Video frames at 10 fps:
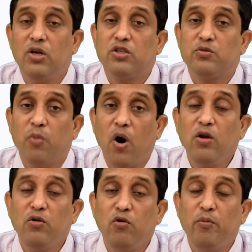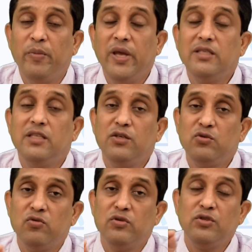small group means the
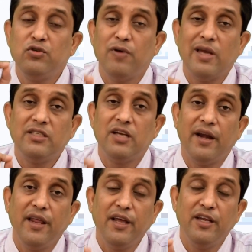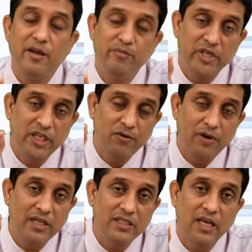students who are studying in a
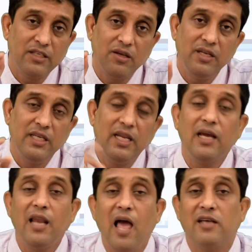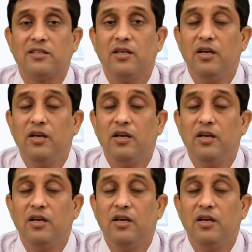particular section in a class.